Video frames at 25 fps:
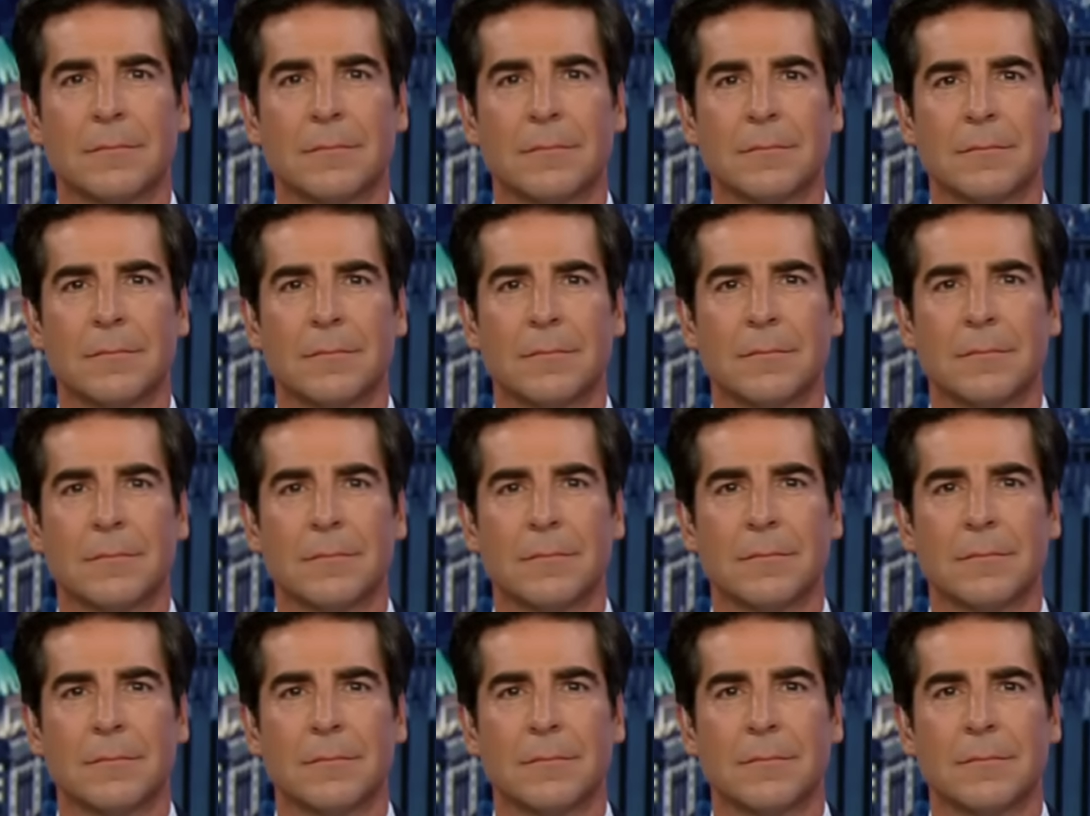
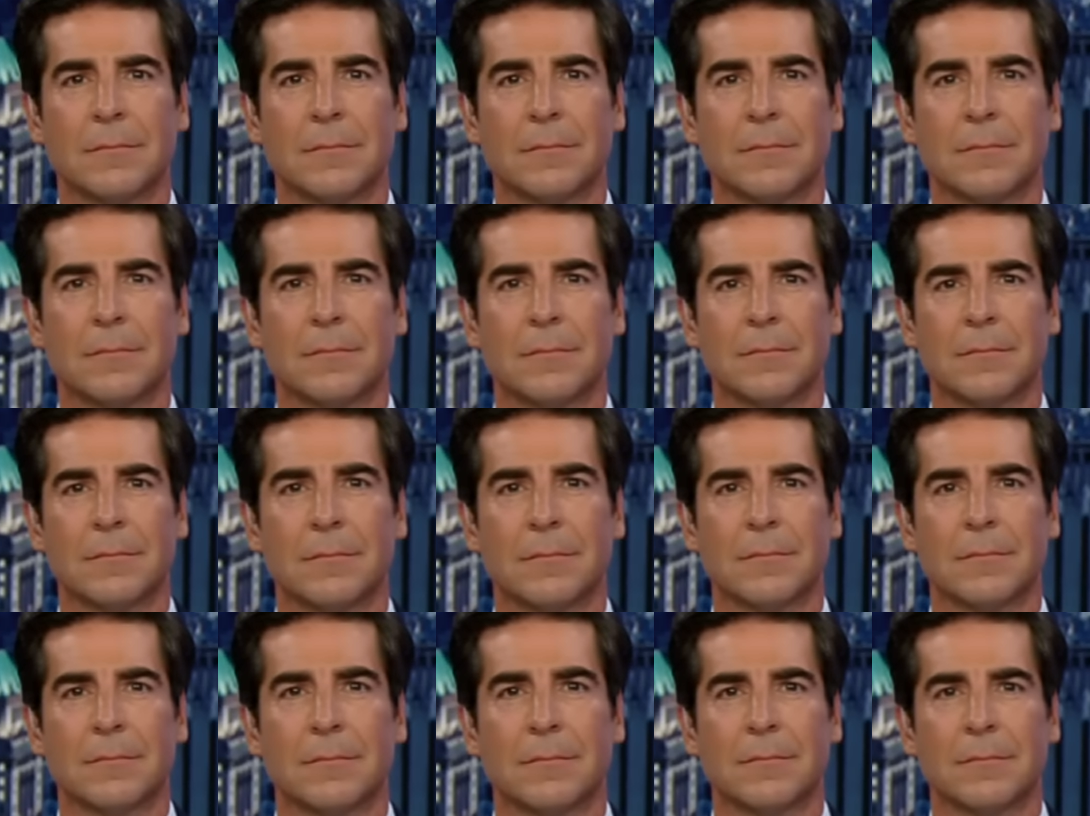
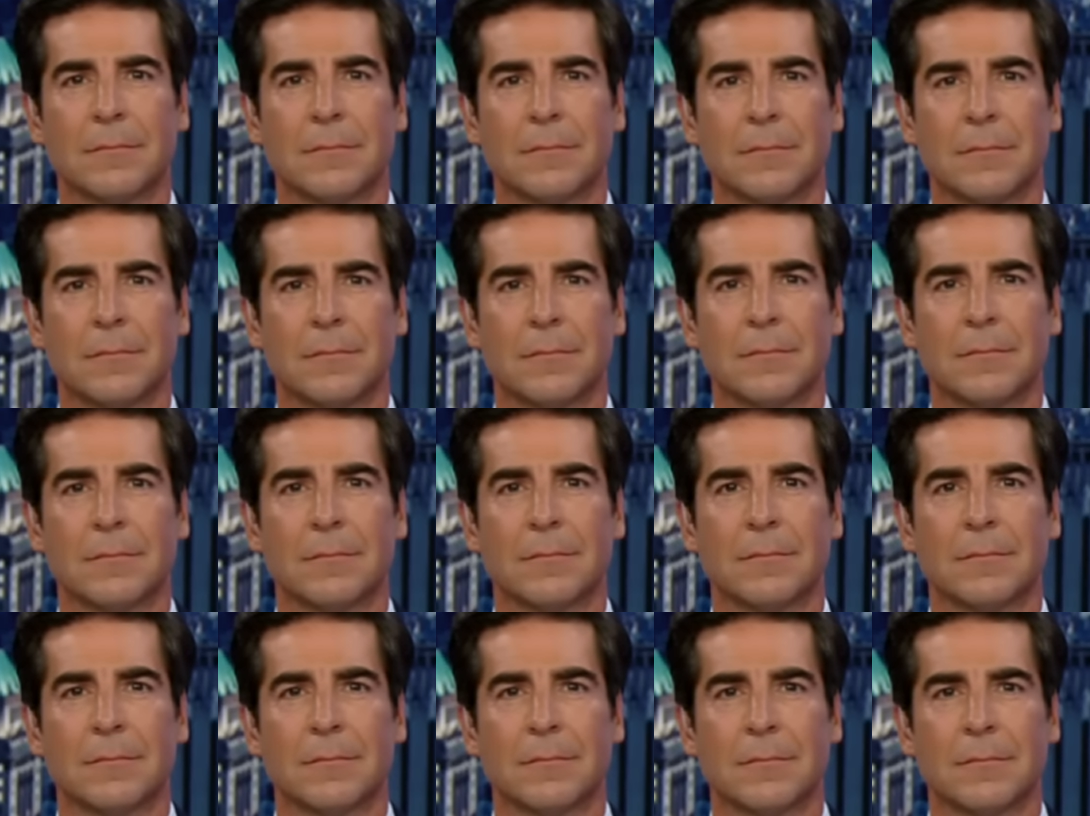
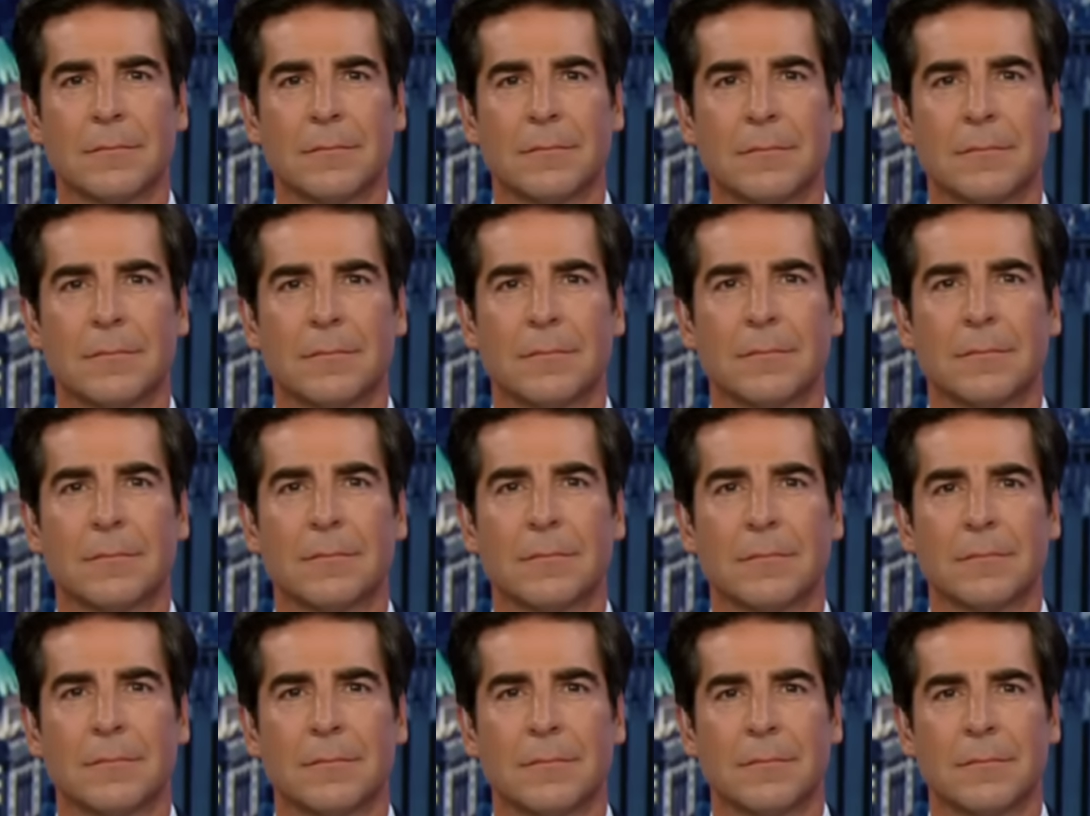
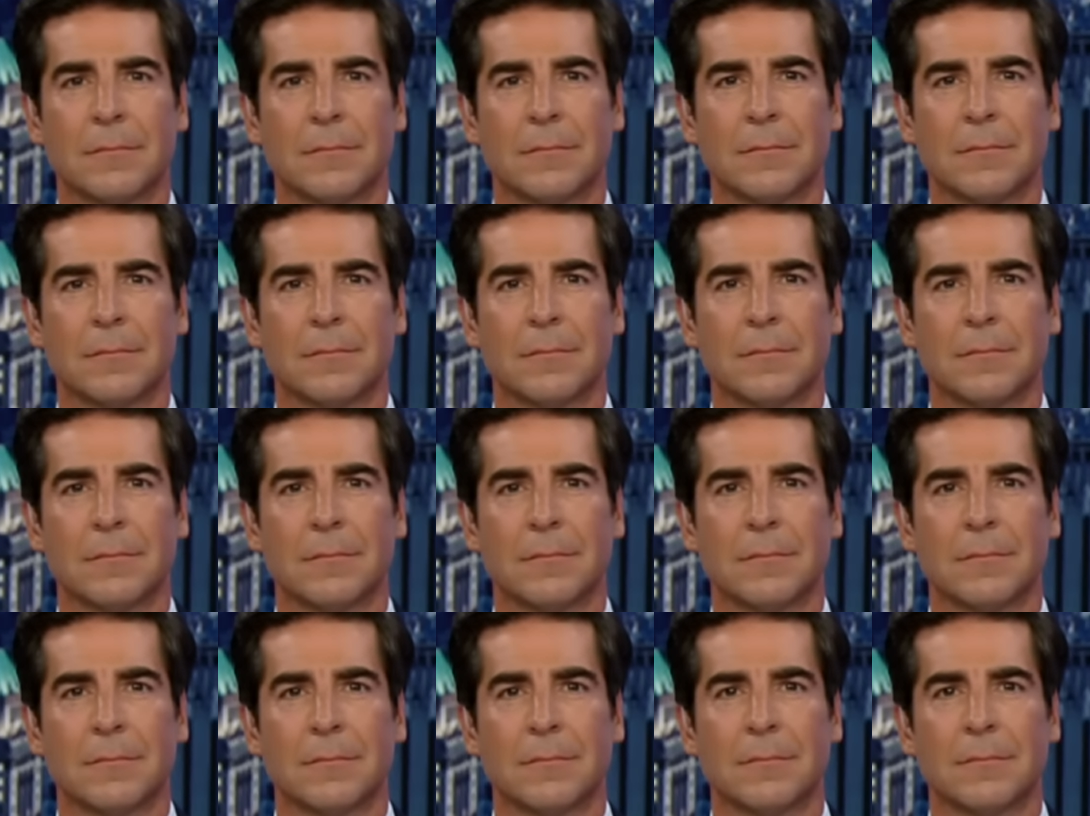
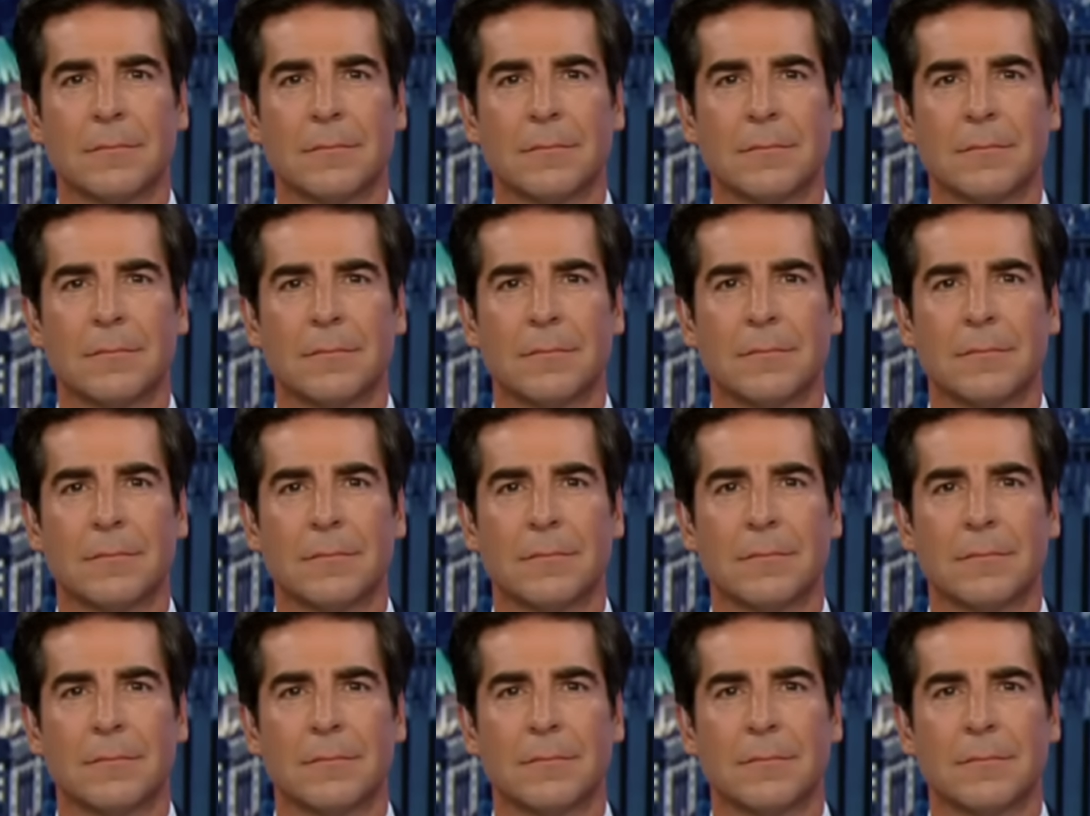The person shown says nothing.